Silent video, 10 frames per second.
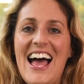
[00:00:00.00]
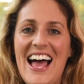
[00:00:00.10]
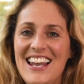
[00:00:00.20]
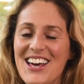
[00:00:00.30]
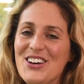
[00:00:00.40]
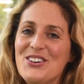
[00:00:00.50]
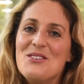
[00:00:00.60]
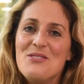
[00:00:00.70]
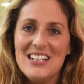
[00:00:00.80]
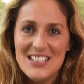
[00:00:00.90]

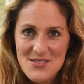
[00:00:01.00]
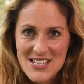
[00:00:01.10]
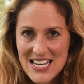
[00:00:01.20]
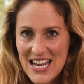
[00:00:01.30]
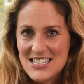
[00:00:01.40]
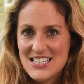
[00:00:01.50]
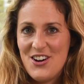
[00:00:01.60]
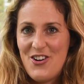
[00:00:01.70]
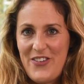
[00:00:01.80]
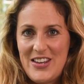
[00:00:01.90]
Hello, welcome to the Next in
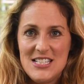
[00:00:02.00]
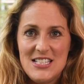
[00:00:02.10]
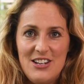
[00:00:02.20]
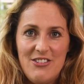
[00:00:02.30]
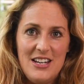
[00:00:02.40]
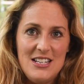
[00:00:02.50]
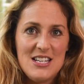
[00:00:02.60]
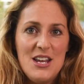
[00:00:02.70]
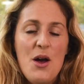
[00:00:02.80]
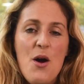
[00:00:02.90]
Our Event
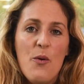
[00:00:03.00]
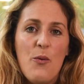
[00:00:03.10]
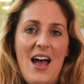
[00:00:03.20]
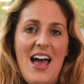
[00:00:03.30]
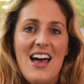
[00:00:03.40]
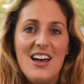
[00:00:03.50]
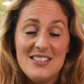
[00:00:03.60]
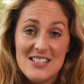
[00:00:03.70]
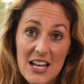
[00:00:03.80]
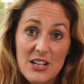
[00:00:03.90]
series, where a
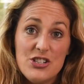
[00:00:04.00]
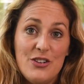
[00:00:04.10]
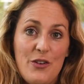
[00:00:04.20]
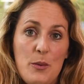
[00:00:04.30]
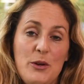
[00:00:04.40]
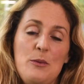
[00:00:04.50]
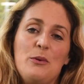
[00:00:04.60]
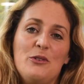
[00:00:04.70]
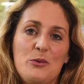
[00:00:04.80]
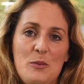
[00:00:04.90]
selection of our
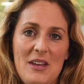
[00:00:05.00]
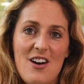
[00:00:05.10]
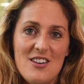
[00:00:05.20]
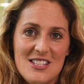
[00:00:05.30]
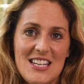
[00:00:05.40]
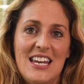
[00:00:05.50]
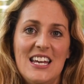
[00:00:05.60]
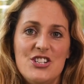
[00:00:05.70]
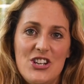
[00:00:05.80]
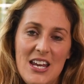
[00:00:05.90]
pupils will be
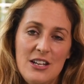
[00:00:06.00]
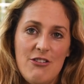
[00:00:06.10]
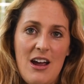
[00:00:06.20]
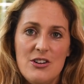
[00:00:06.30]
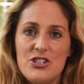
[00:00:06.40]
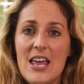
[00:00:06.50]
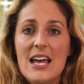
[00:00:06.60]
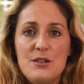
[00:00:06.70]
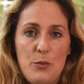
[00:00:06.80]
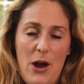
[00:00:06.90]
asking Jane Crouch, the
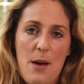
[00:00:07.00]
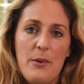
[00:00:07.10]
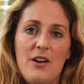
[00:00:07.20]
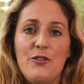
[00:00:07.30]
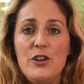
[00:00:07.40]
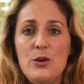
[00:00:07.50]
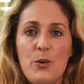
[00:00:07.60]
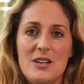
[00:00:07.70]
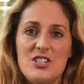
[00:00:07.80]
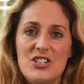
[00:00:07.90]
head of prep, a few
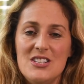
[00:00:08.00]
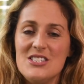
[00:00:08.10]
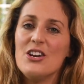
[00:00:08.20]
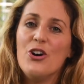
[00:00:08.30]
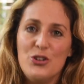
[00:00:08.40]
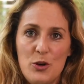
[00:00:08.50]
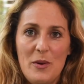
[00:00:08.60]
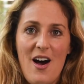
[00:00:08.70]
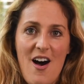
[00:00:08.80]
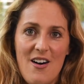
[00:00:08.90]
questions on your
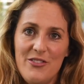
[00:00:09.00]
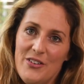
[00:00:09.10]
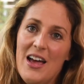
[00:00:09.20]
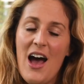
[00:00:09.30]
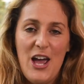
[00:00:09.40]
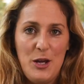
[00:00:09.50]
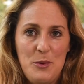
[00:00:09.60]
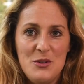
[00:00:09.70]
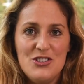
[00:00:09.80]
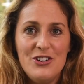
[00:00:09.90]
behalf. I
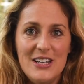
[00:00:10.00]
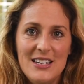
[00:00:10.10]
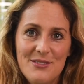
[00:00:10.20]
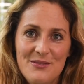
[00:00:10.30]
hope you enjoy.